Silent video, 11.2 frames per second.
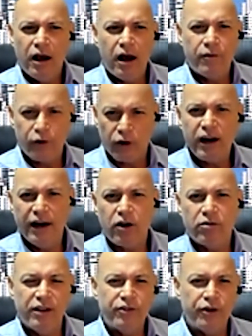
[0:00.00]
for clinical
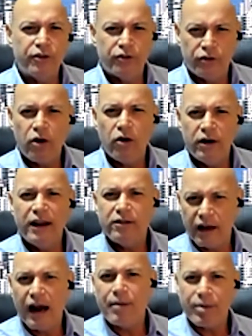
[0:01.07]
research. So let's
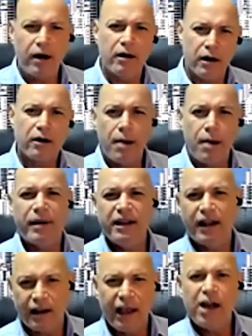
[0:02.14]
set up a company
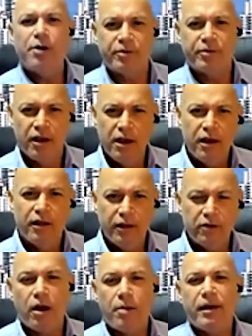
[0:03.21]
that helps
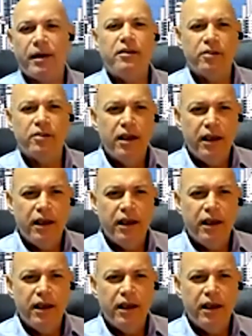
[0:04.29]
these companies.